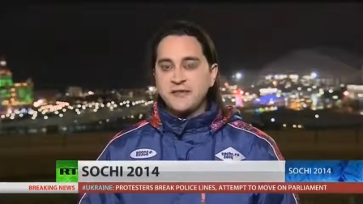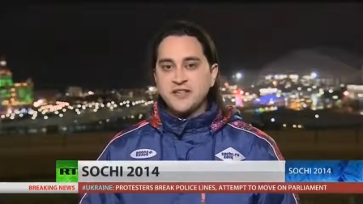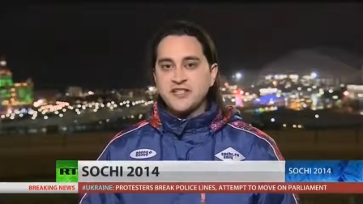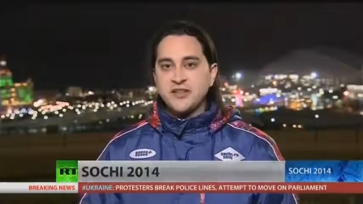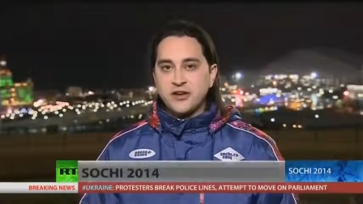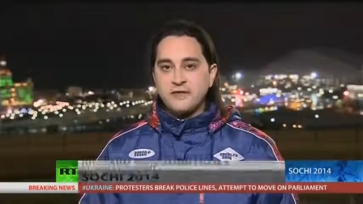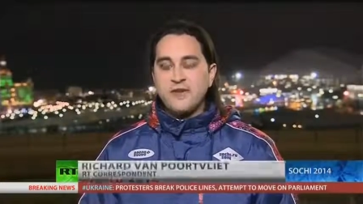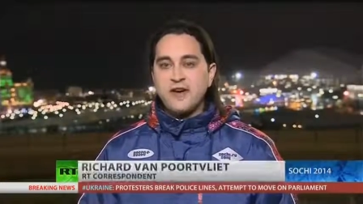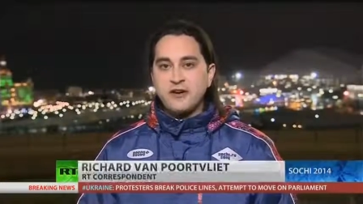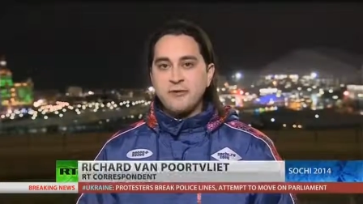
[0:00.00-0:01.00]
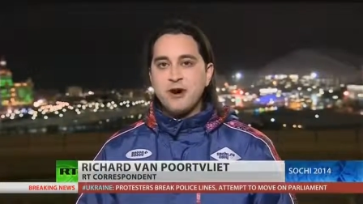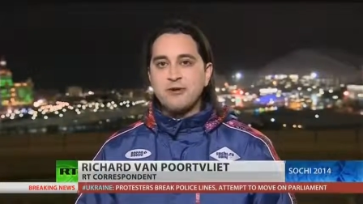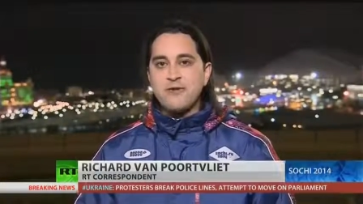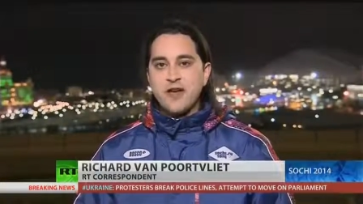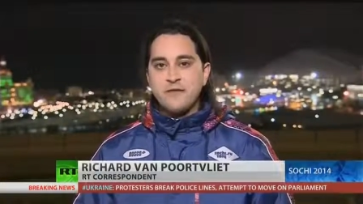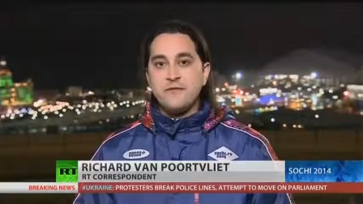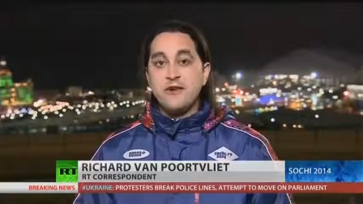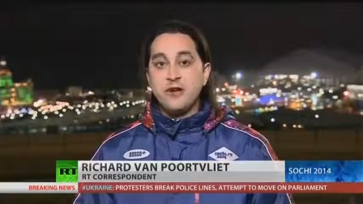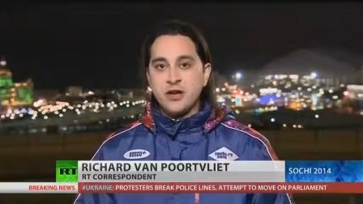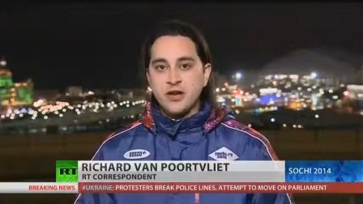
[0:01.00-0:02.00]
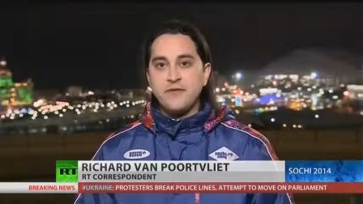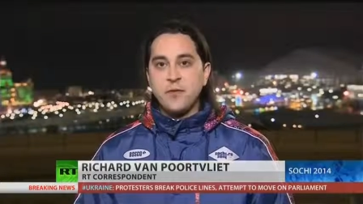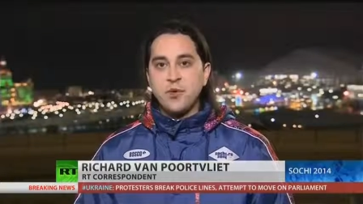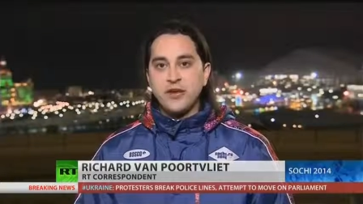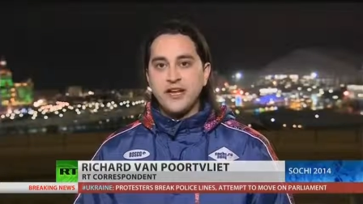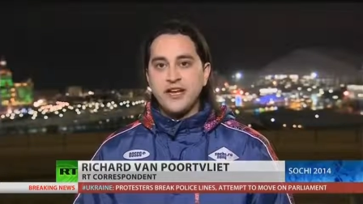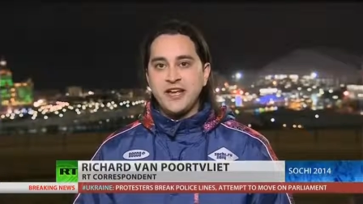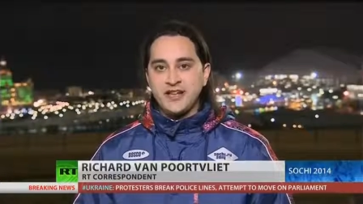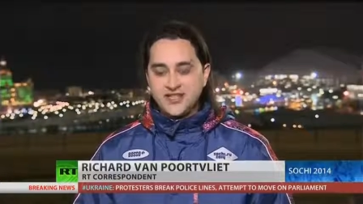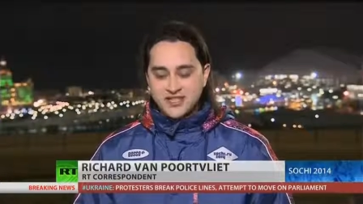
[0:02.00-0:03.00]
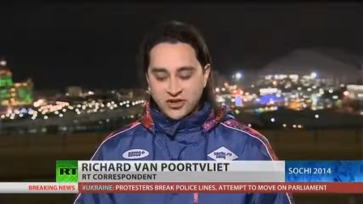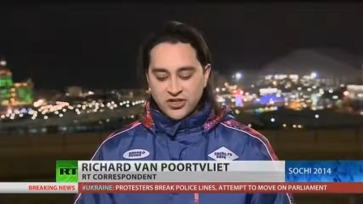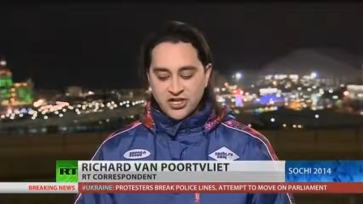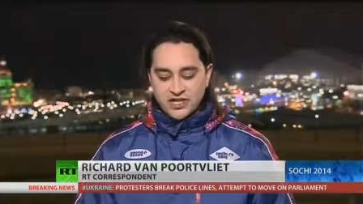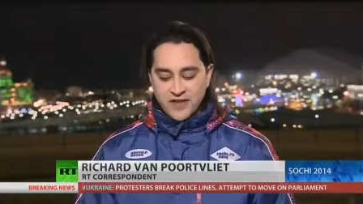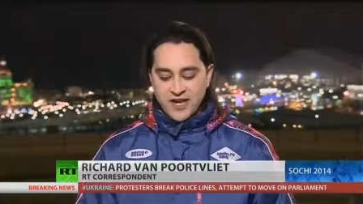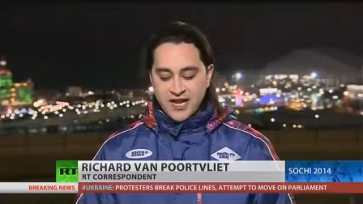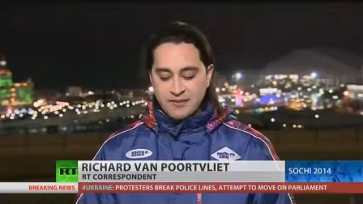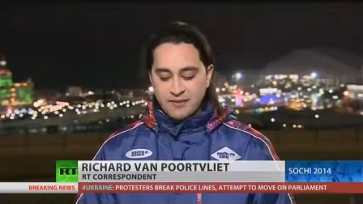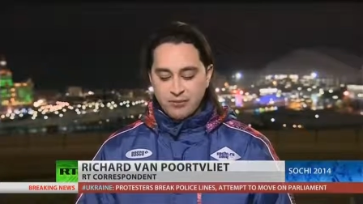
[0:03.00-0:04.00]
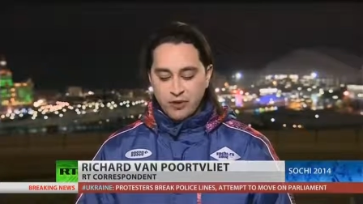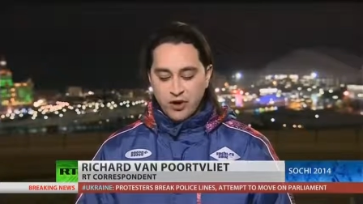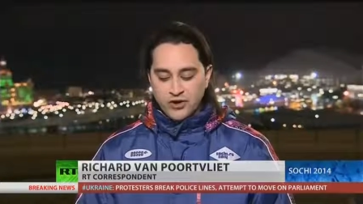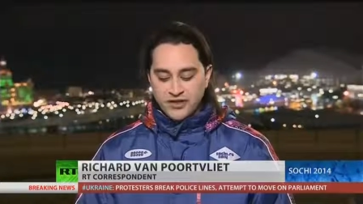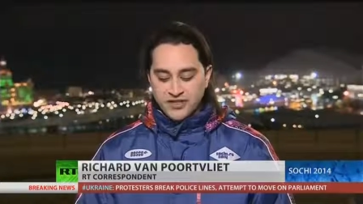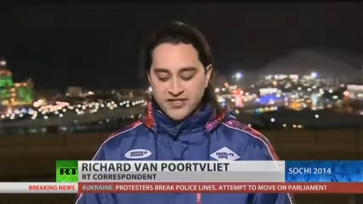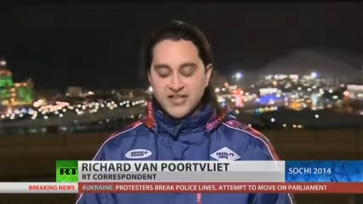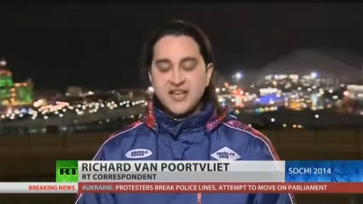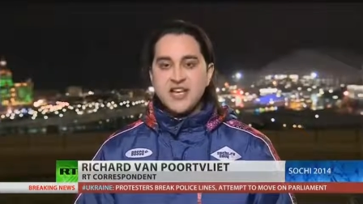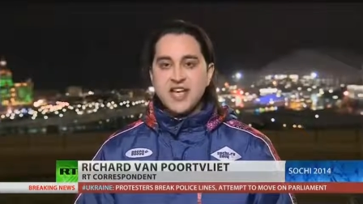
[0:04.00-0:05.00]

things got off very well for them very early in the morning in Sochi as they claimed a bronze